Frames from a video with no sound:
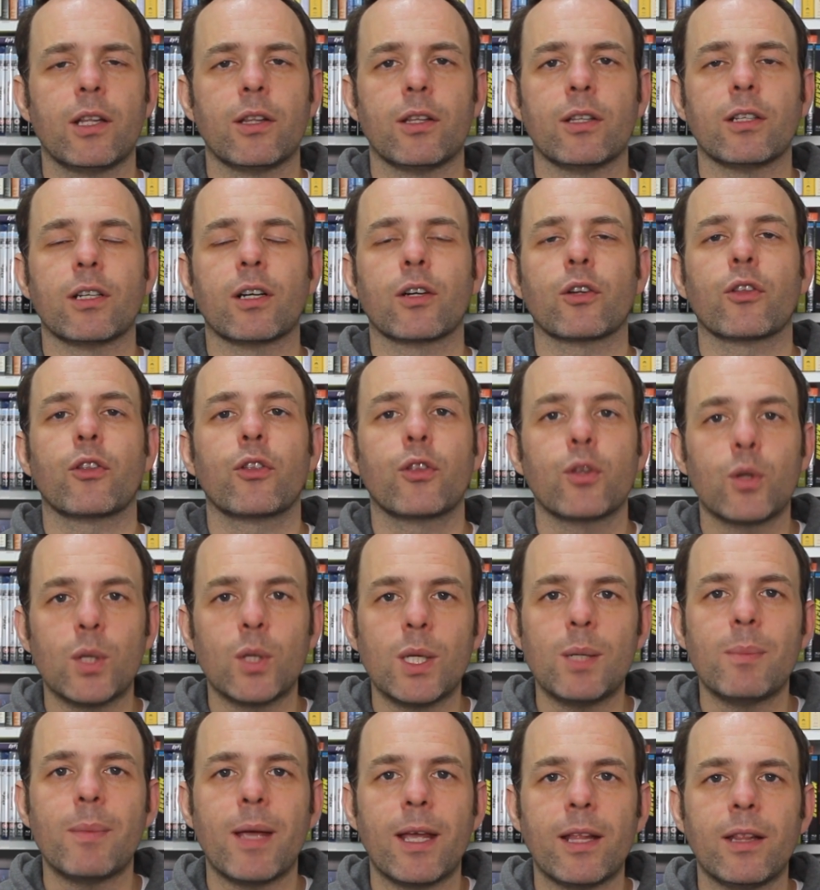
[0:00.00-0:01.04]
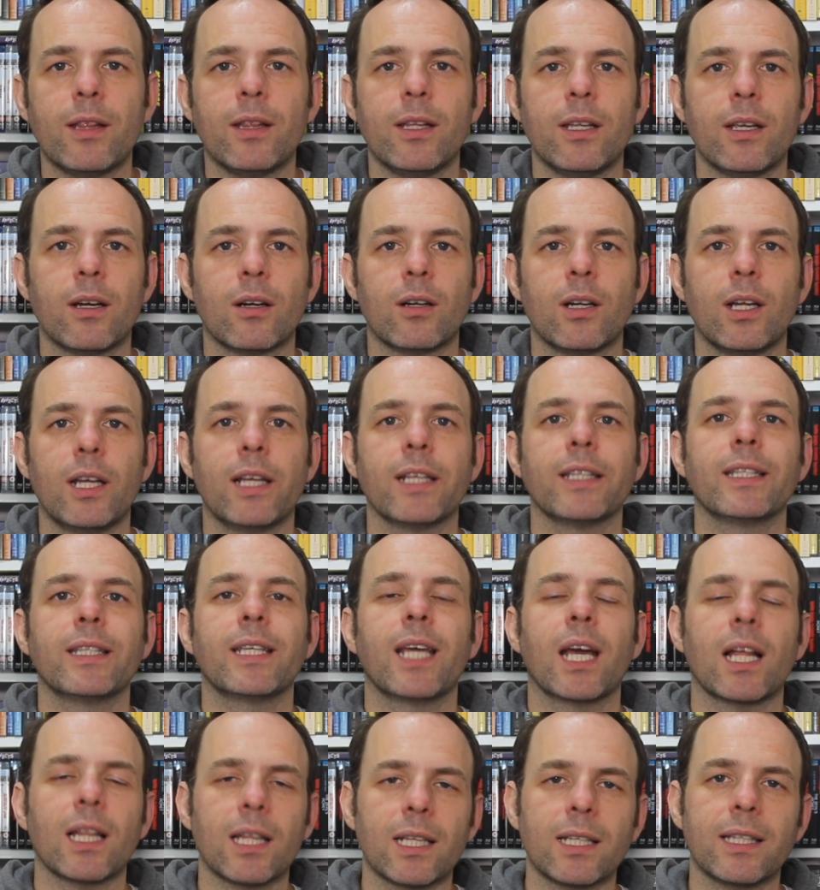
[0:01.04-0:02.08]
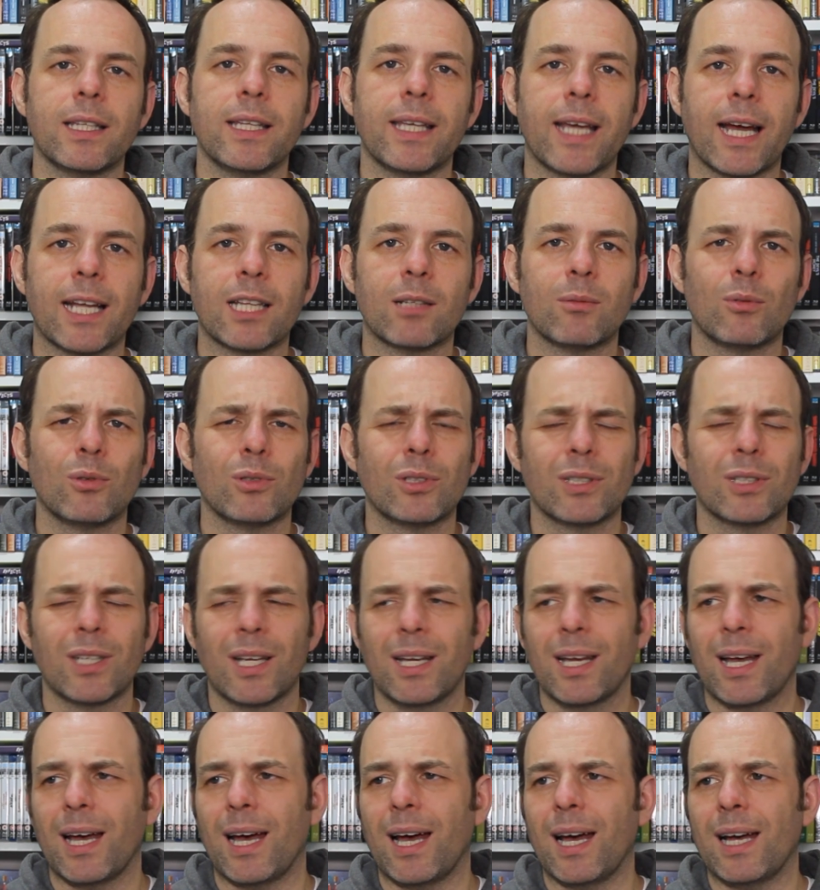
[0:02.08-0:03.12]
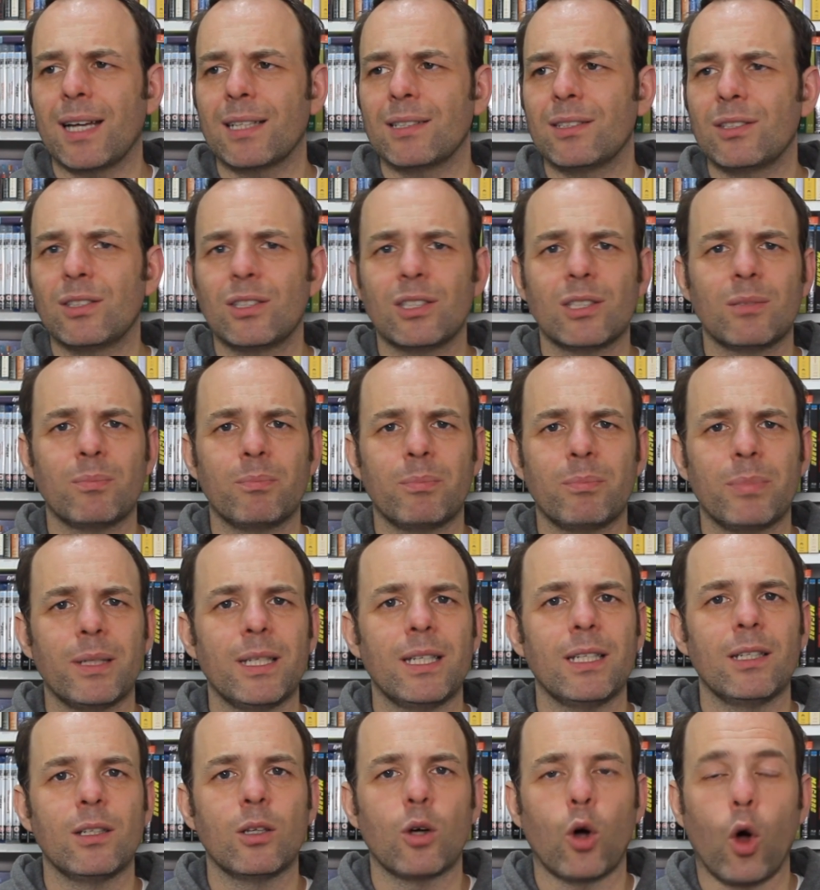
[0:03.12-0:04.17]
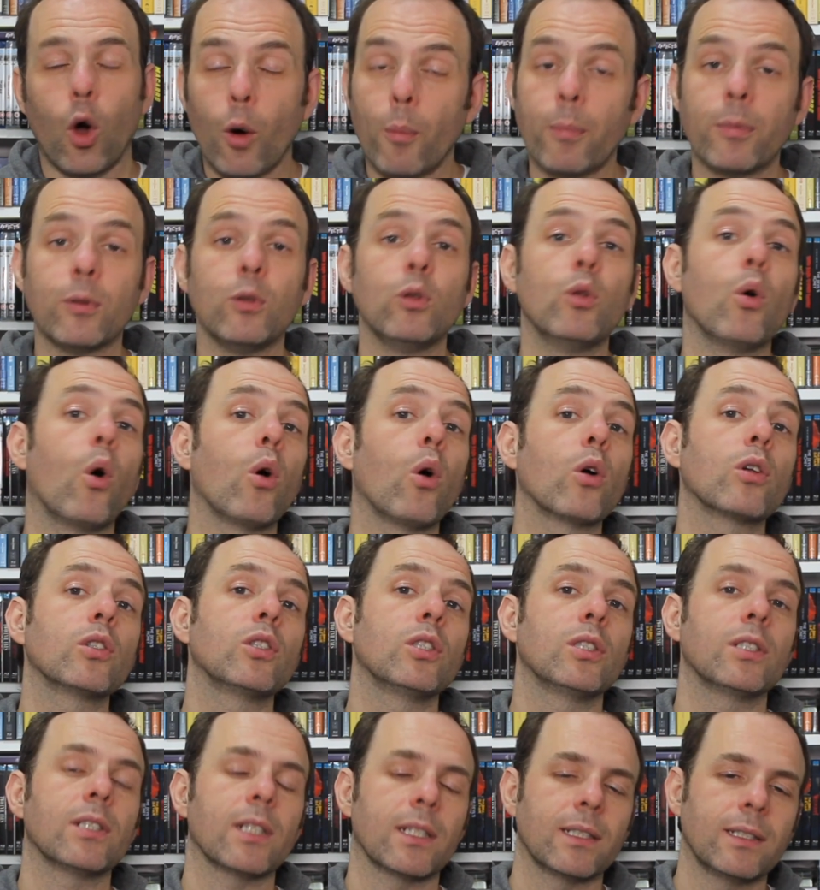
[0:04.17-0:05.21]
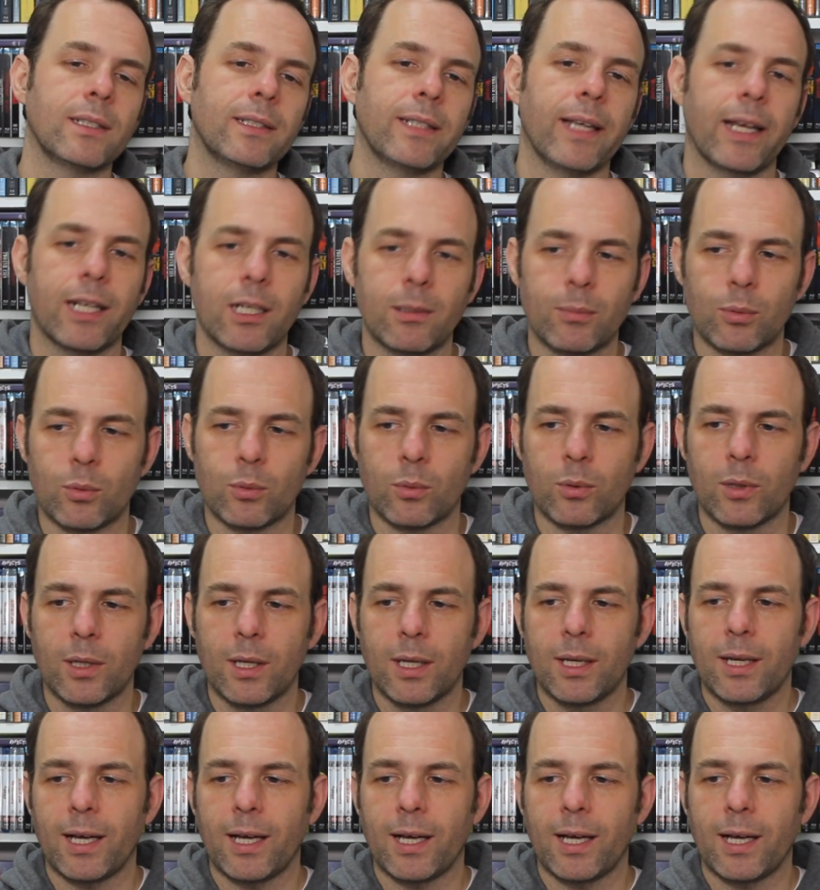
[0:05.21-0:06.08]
There are three men there killing the animals and just being obnoxious and terrible.